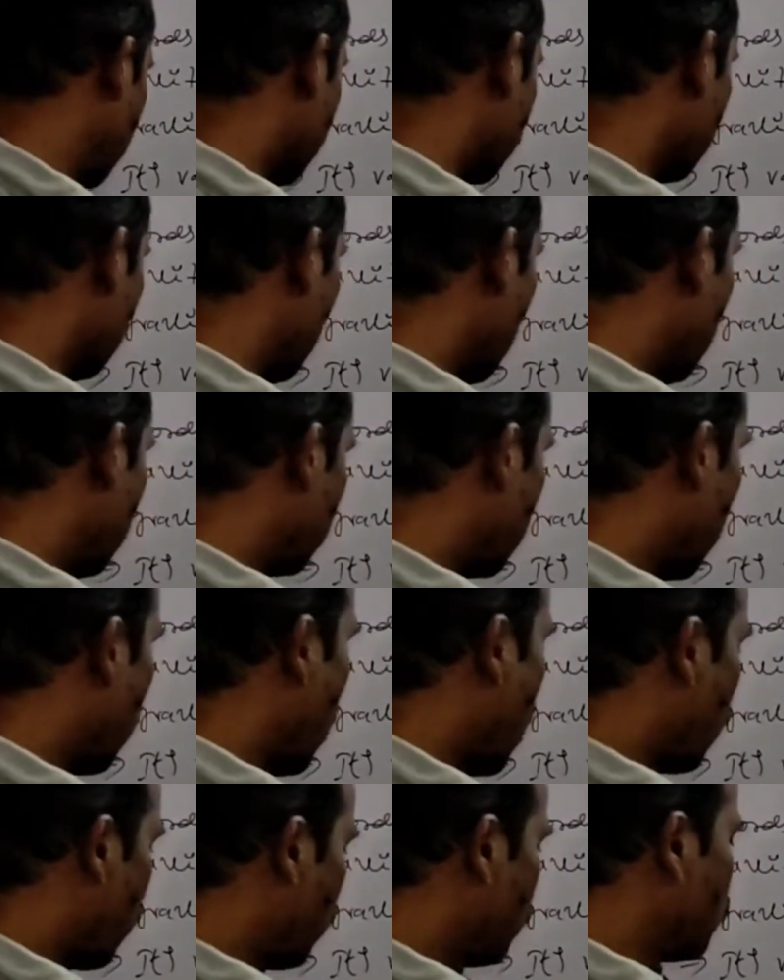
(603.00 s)
Next, the
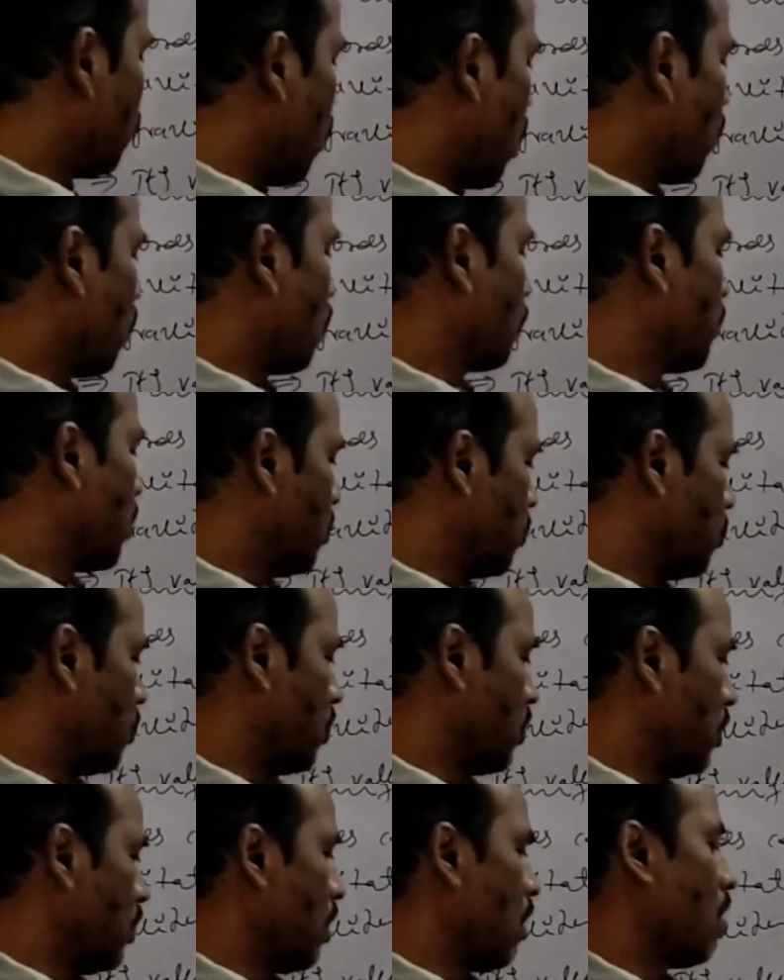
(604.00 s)
average value of the
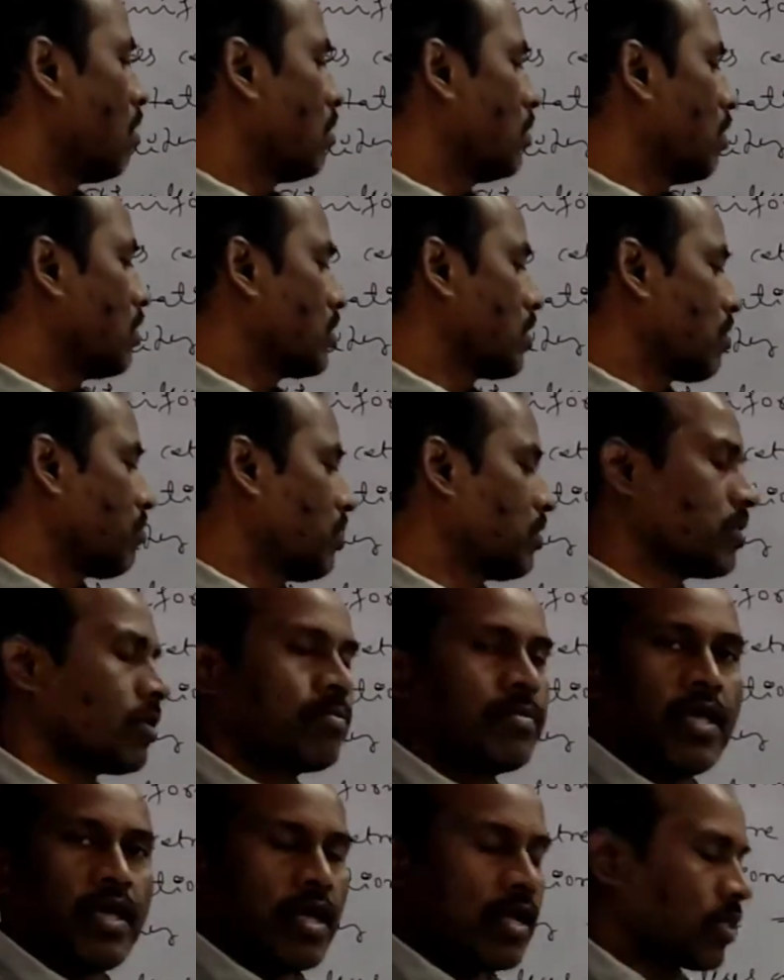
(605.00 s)
G on the surface
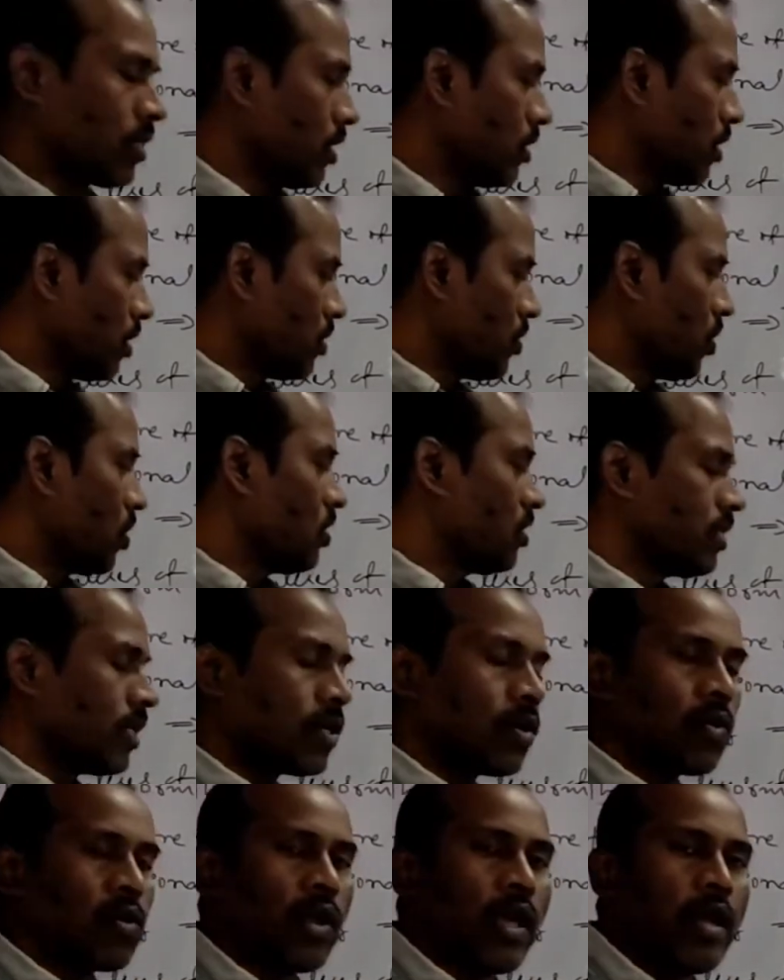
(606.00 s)
of the earth. Here G is
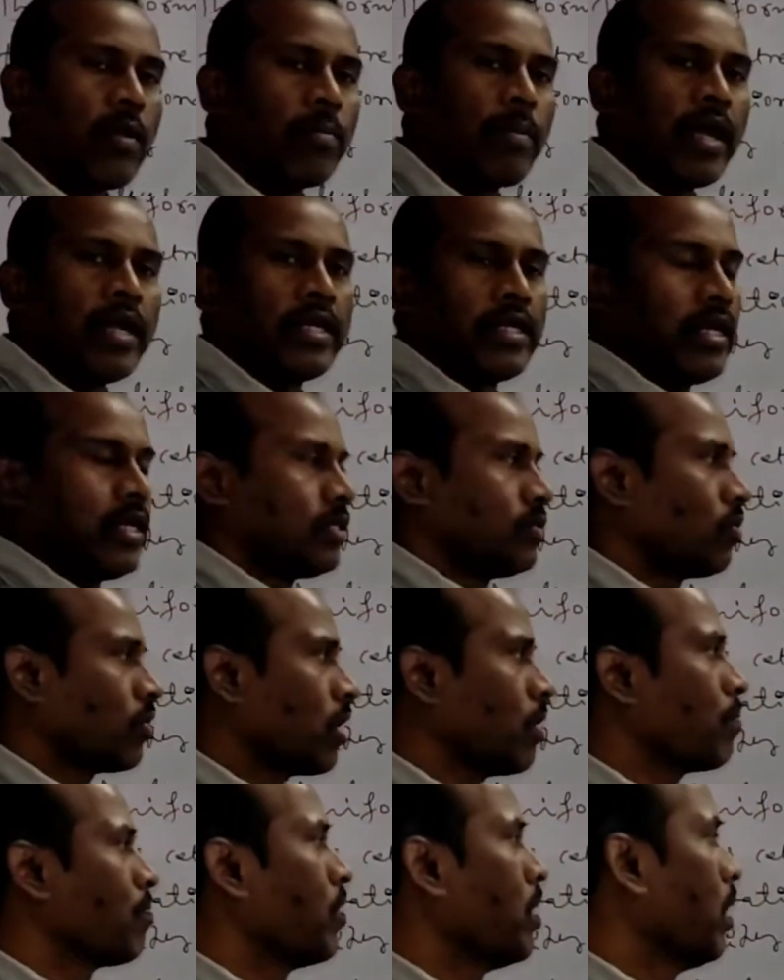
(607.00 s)
equal to 9.8.
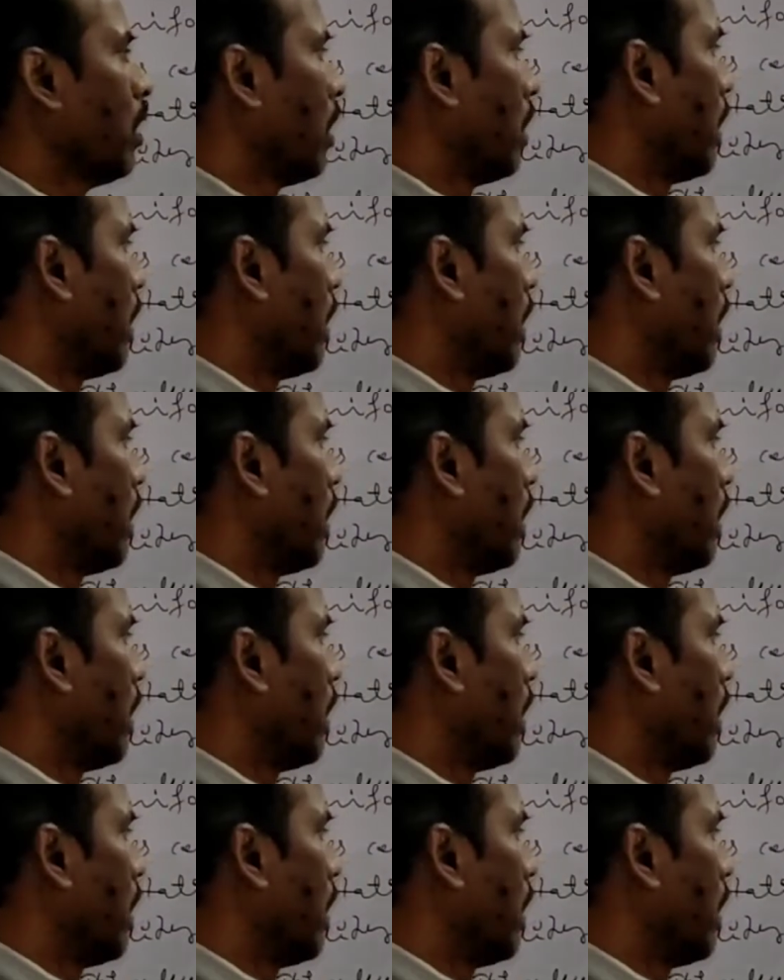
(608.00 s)
Okay.